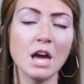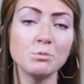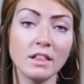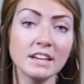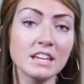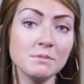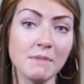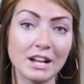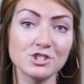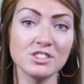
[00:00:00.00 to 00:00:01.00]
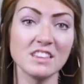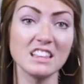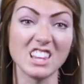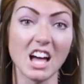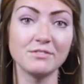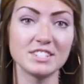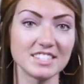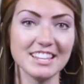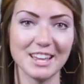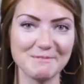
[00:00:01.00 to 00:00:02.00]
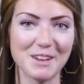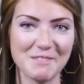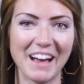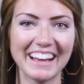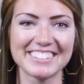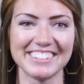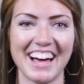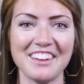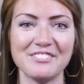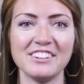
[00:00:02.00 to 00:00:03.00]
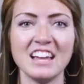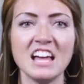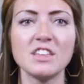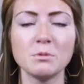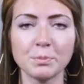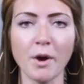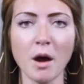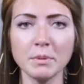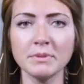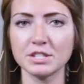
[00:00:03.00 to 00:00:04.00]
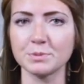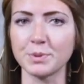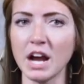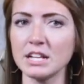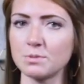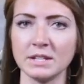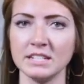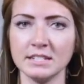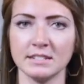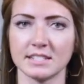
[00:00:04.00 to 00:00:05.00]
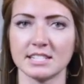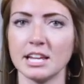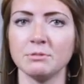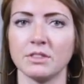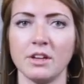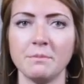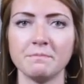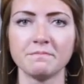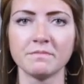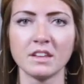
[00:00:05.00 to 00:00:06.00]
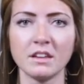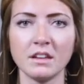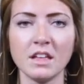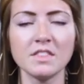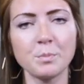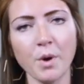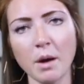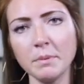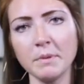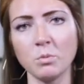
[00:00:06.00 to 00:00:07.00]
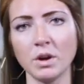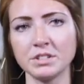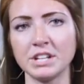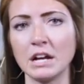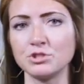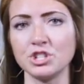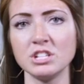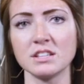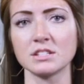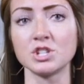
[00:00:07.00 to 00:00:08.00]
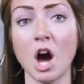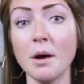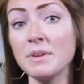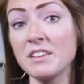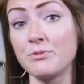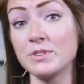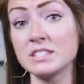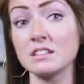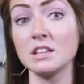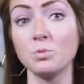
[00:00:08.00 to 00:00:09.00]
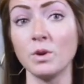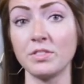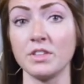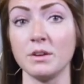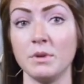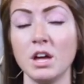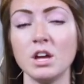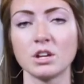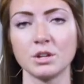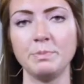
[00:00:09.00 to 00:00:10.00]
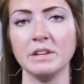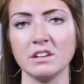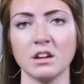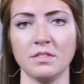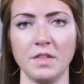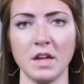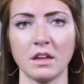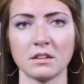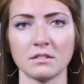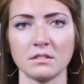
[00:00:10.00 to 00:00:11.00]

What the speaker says: And while I can imagine they loved seeing him come back to life, they were probably surprised when he didn't stay with them. They probably wondered how Jesus not being physically with them could be a good thing.